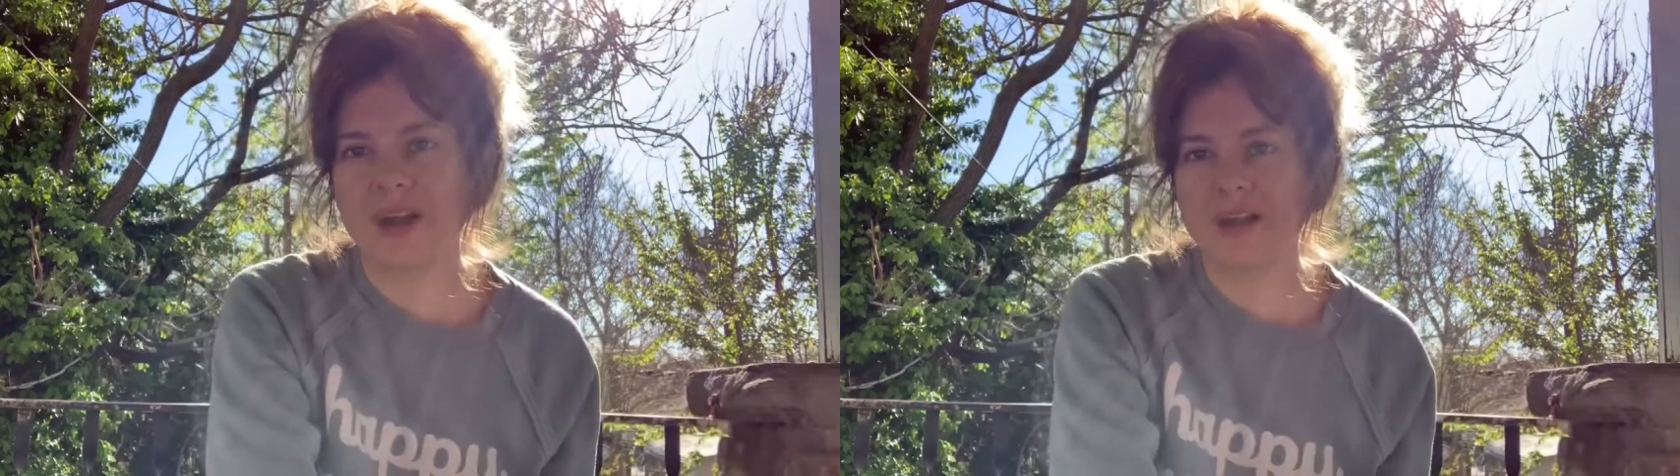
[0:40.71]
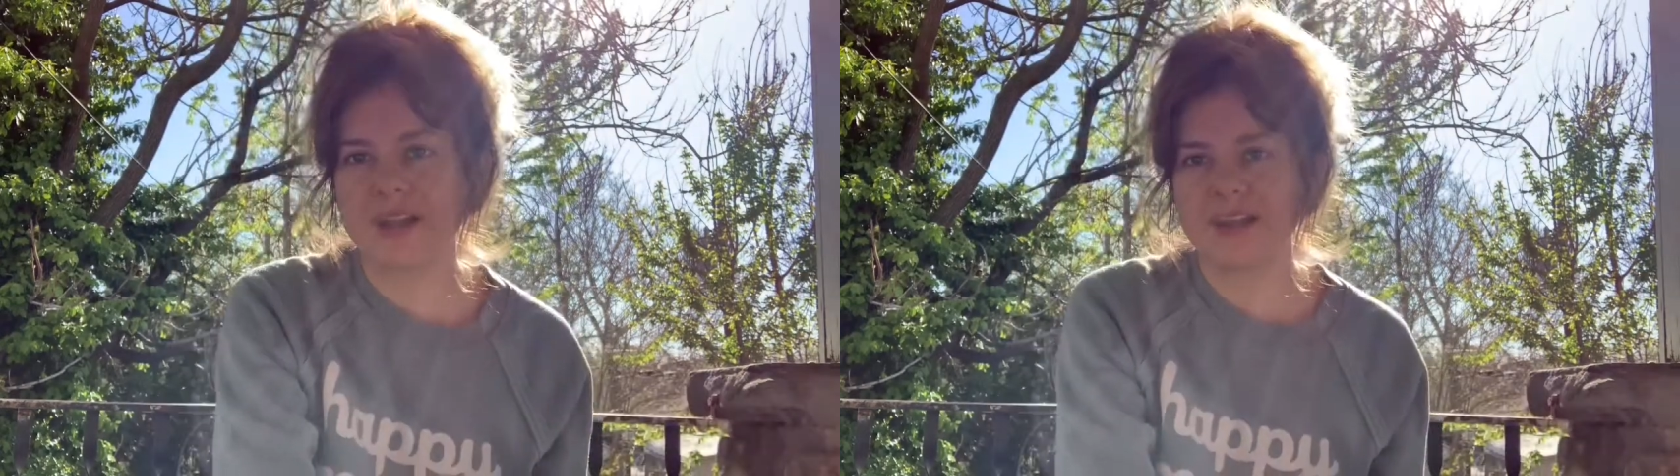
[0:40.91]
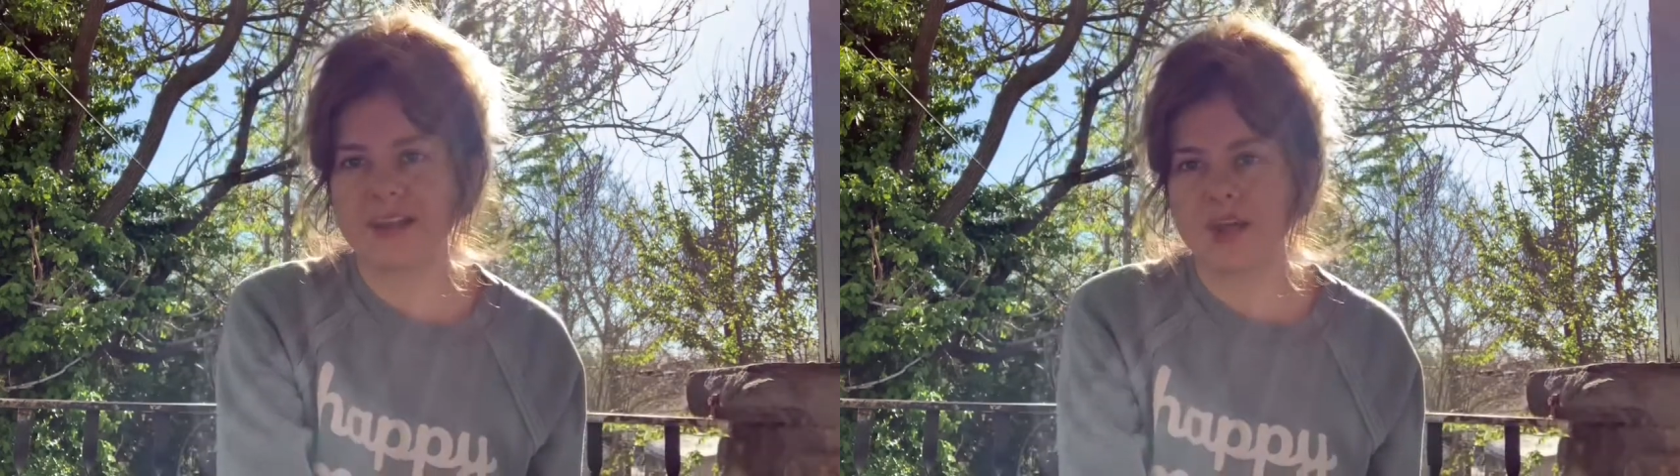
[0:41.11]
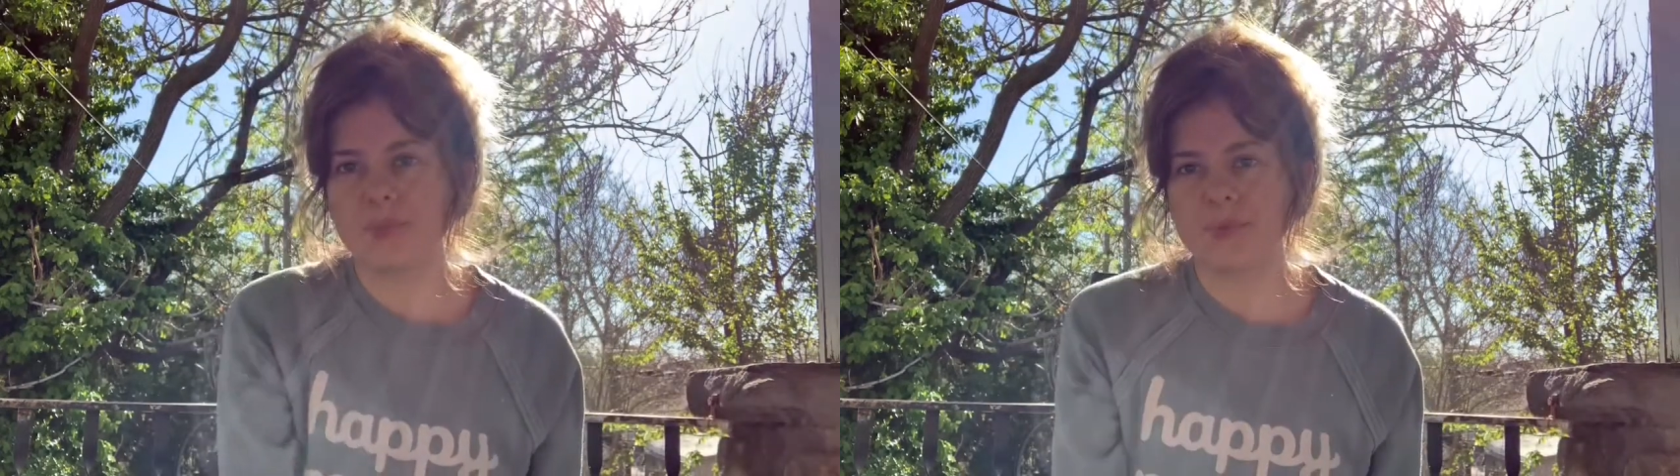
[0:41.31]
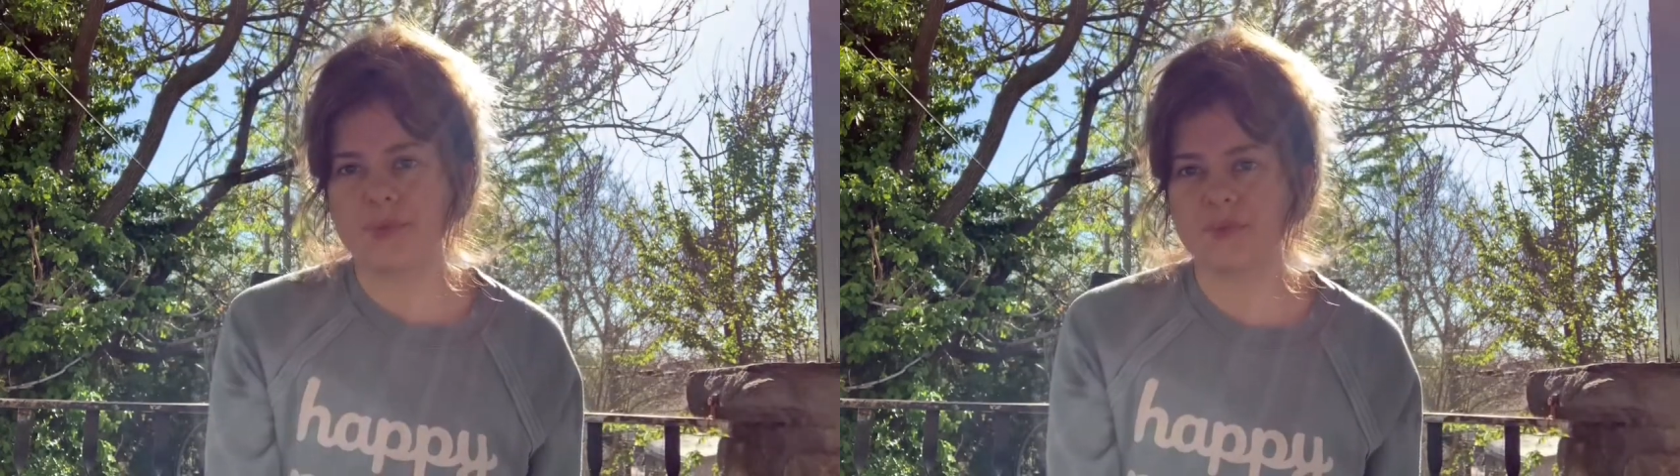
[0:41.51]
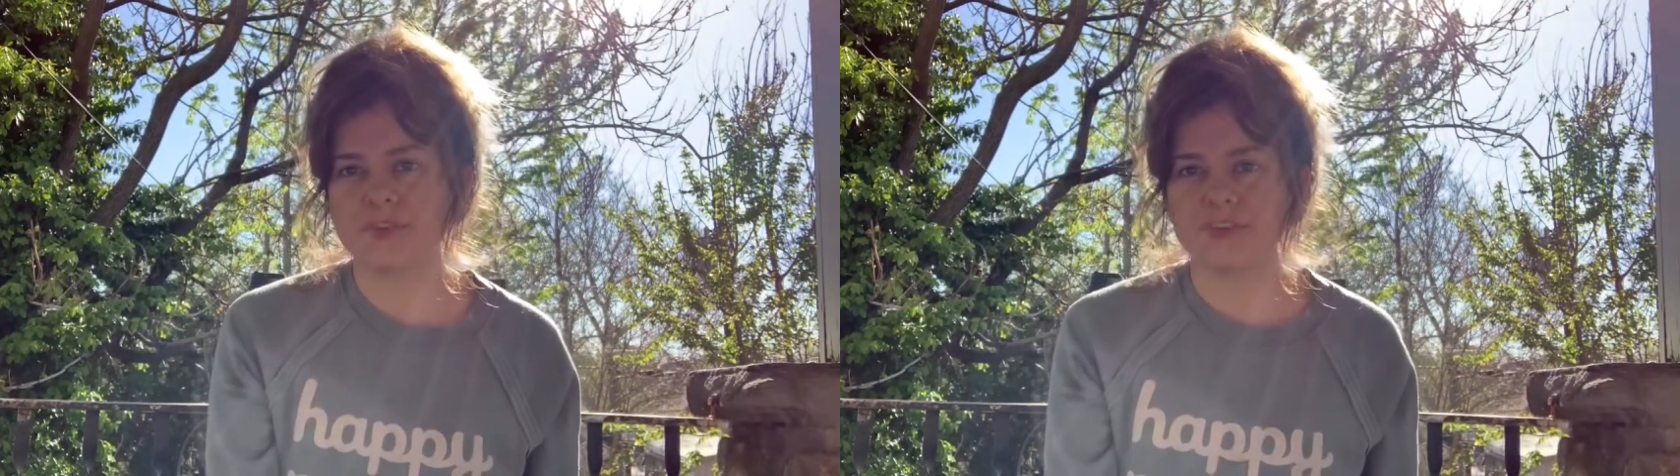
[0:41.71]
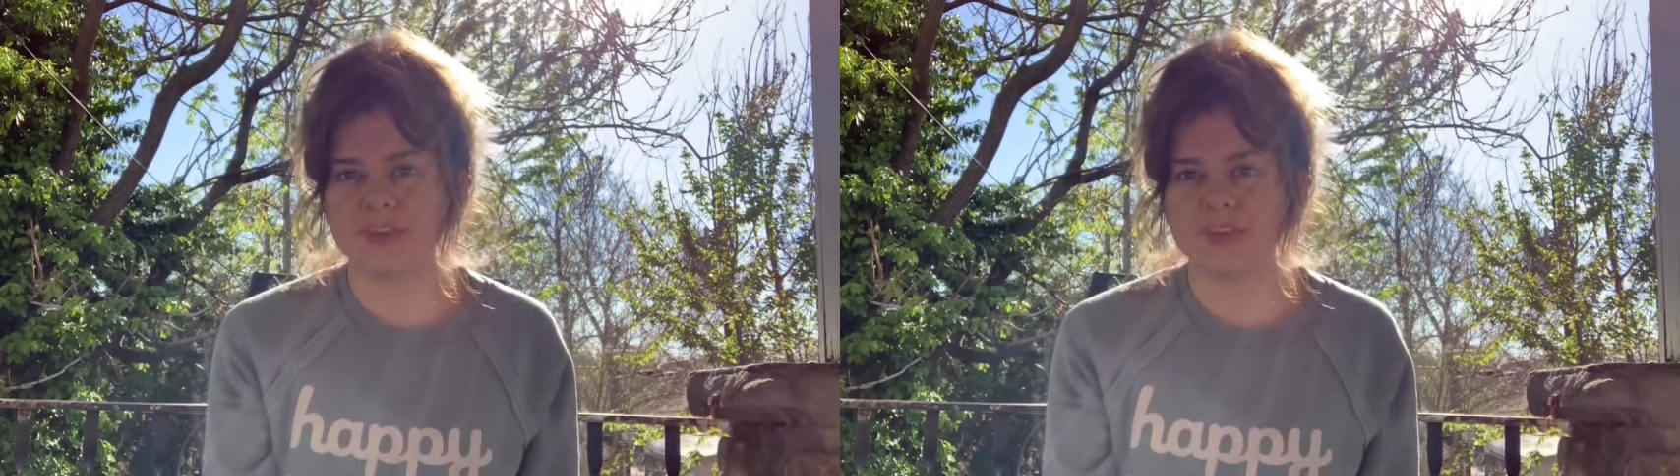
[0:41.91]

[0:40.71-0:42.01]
and it can help you just